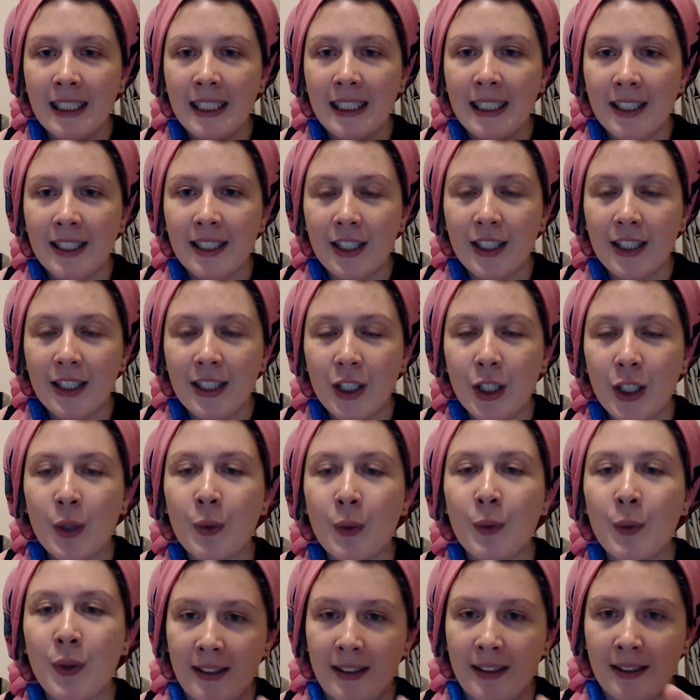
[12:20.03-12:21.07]

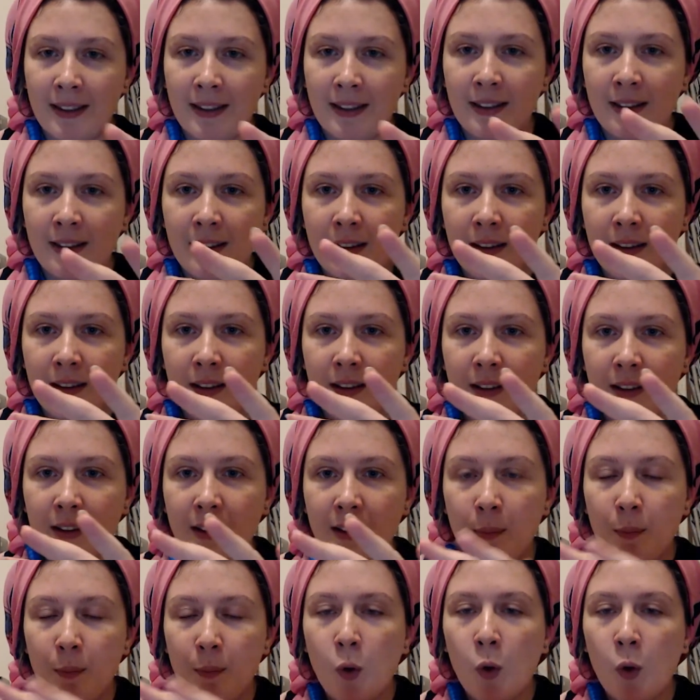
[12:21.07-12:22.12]
unites.
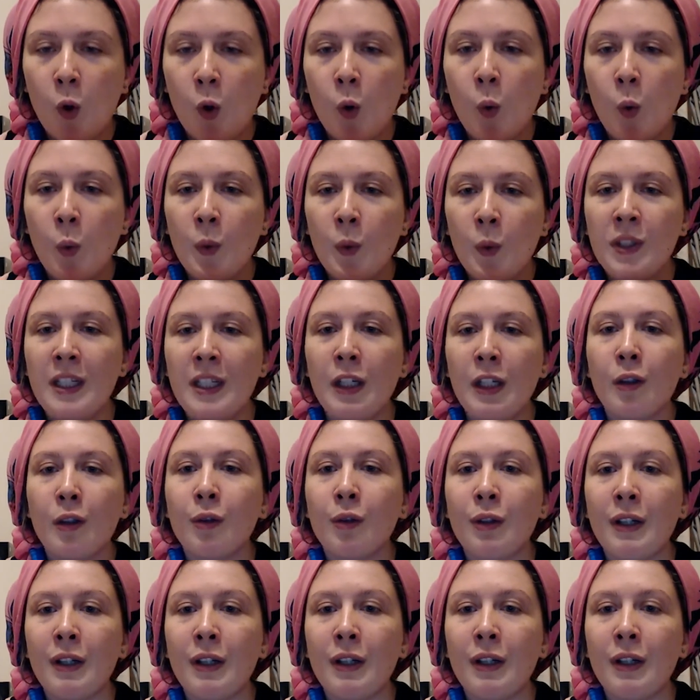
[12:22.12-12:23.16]
Paul was in
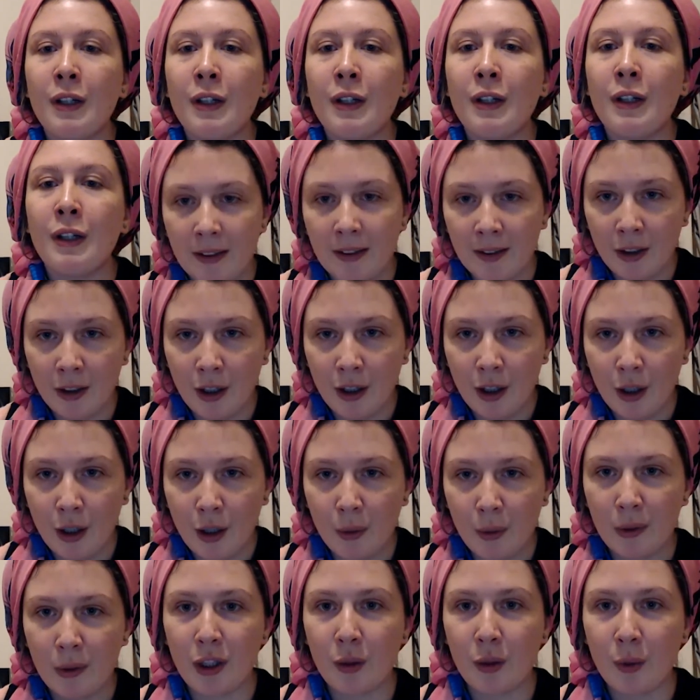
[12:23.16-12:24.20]
agreement
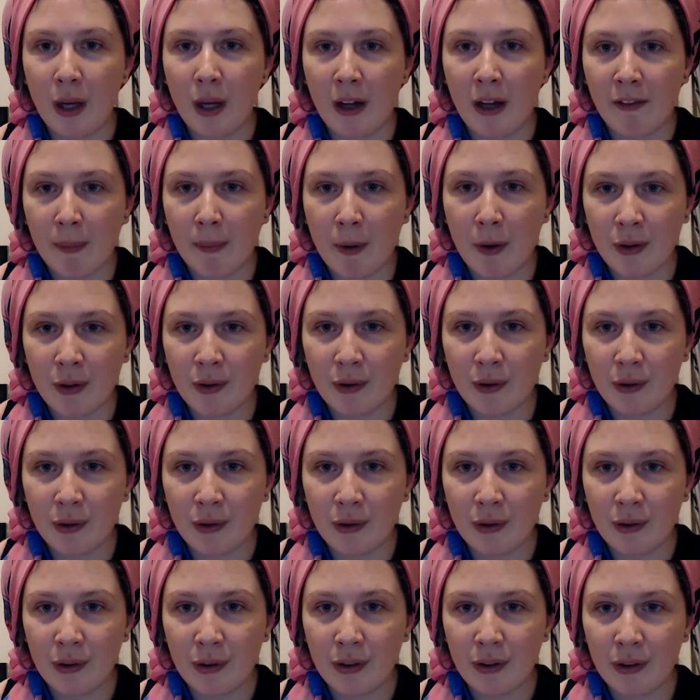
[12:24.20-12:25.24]
with the 12
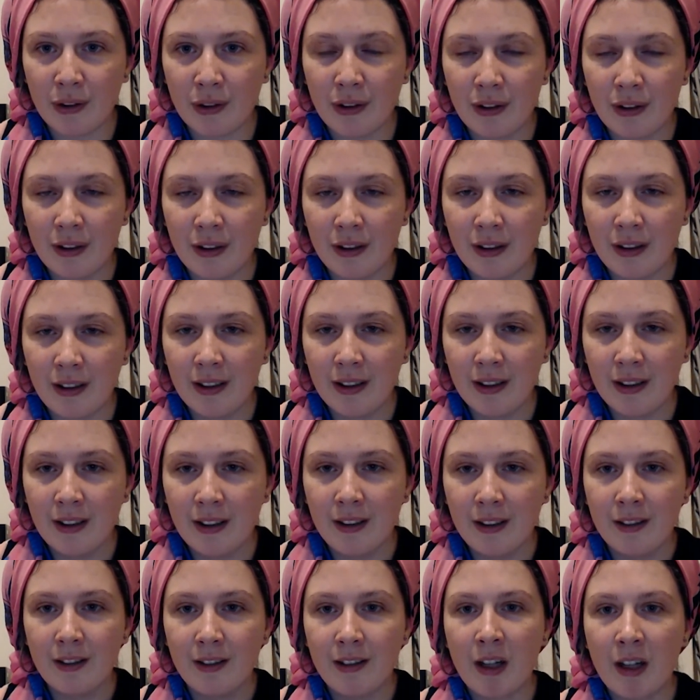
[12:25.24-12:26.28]
apostles.
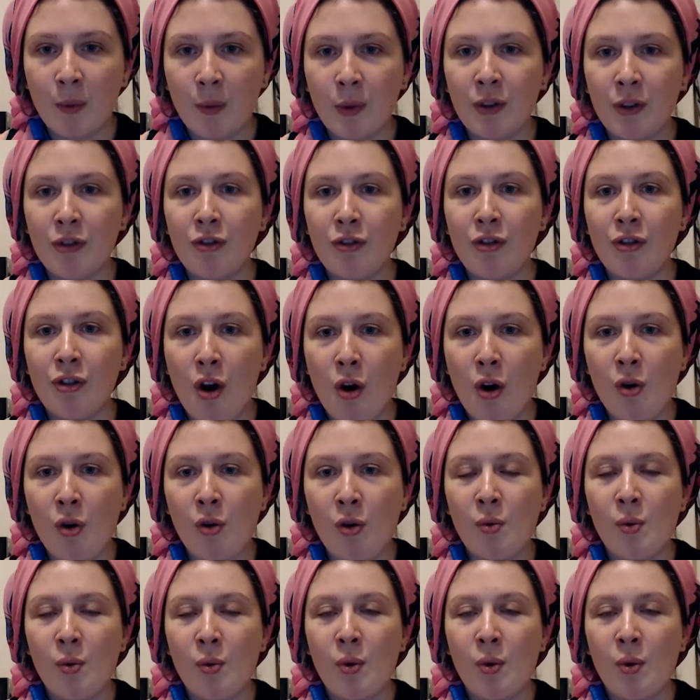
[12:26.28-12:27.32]
There was
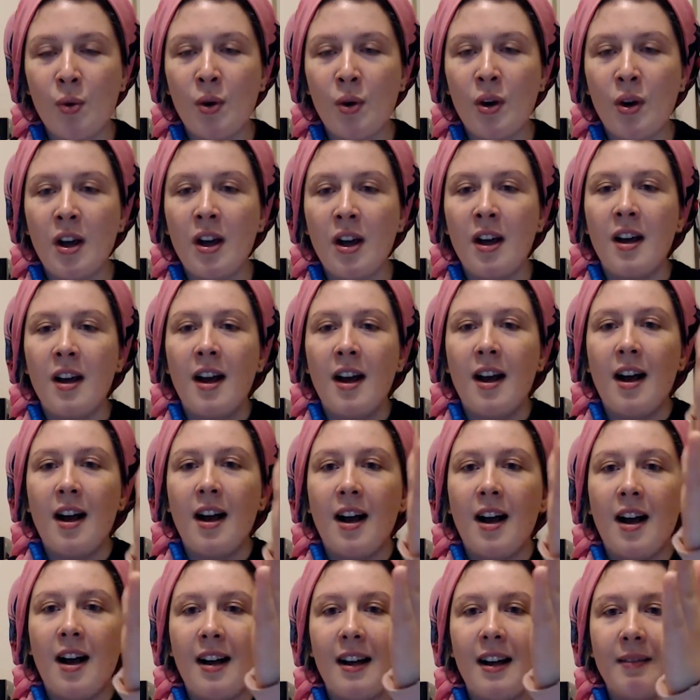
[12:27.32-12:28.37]
no
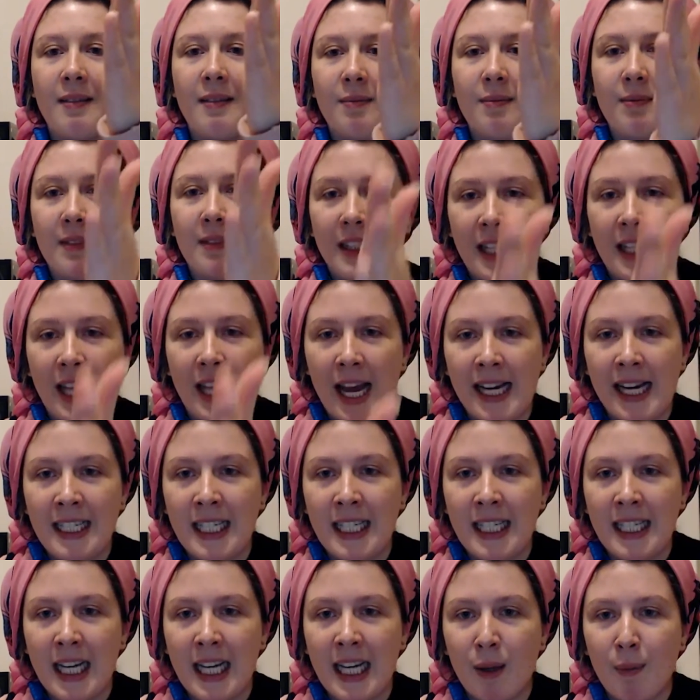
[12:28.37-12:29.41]
line
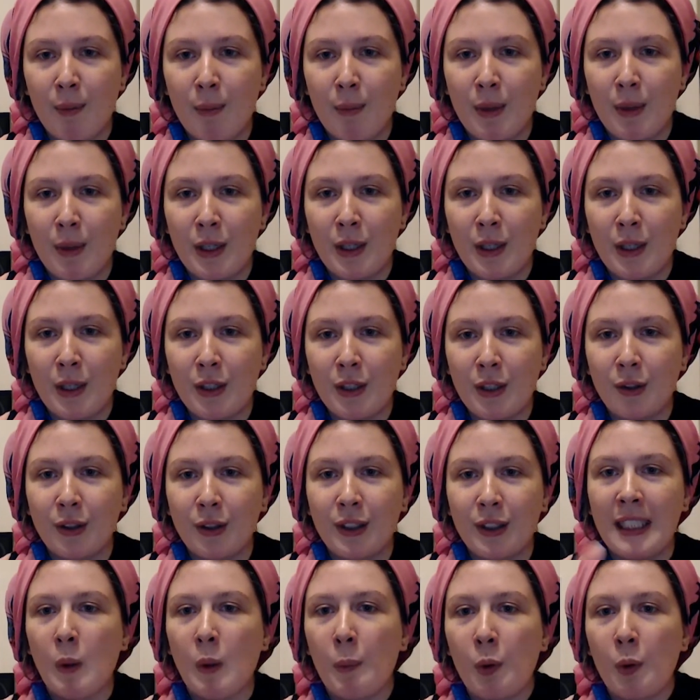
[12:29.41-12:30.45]
down the middle, this is what
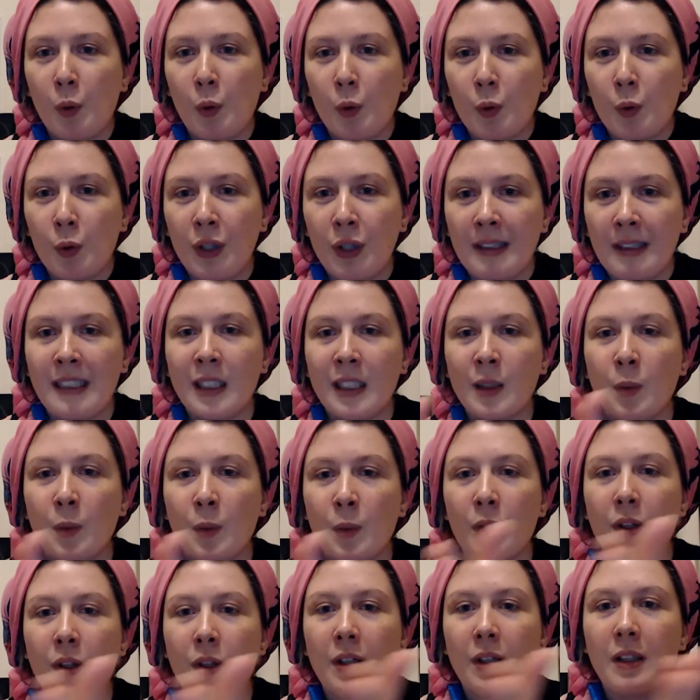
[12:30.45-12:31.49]
Paul thinks, this is what the
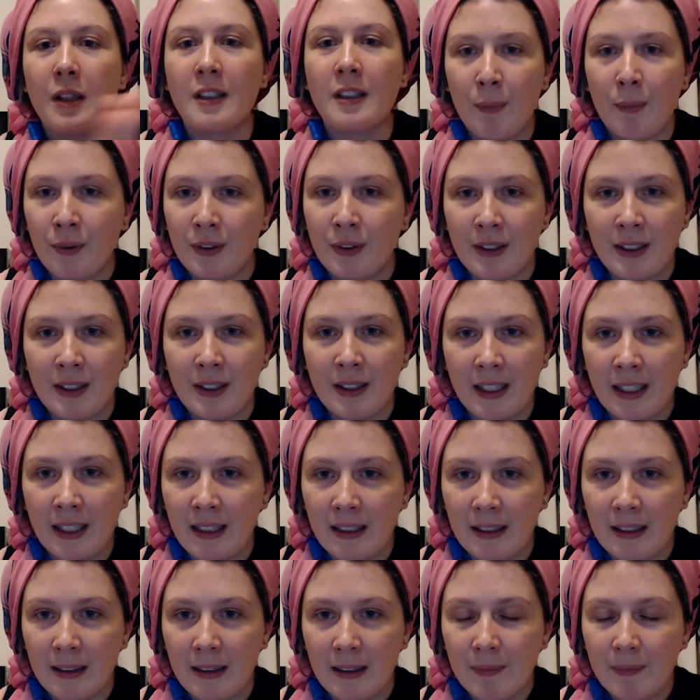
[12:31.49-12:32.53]
disciples think.
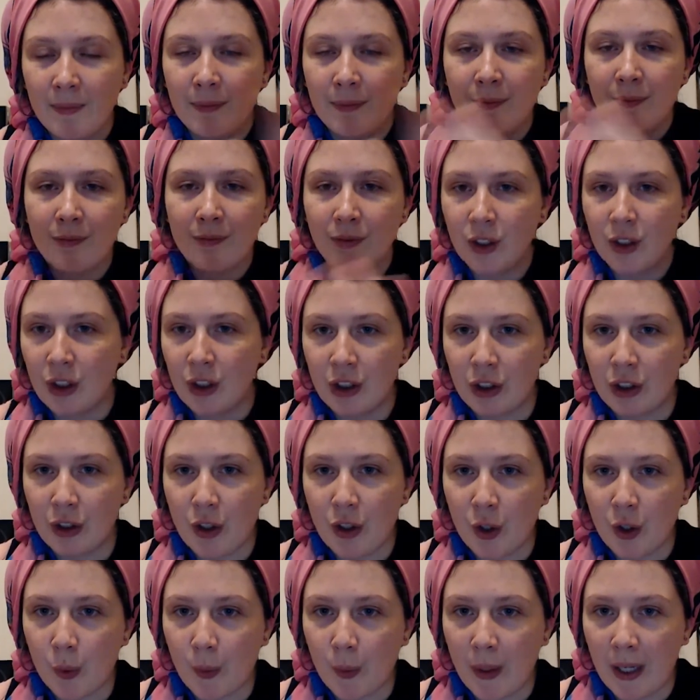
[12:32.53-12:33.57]
It's just not
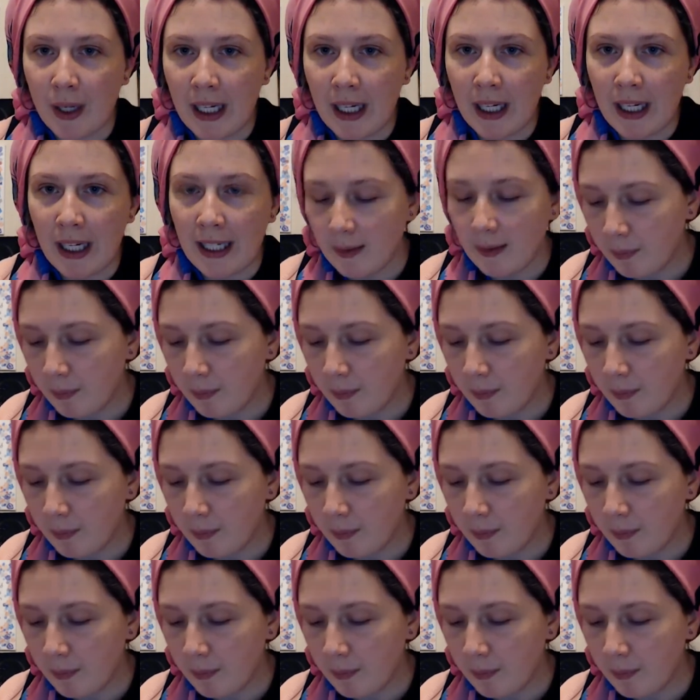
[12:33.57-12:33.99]
the way it is.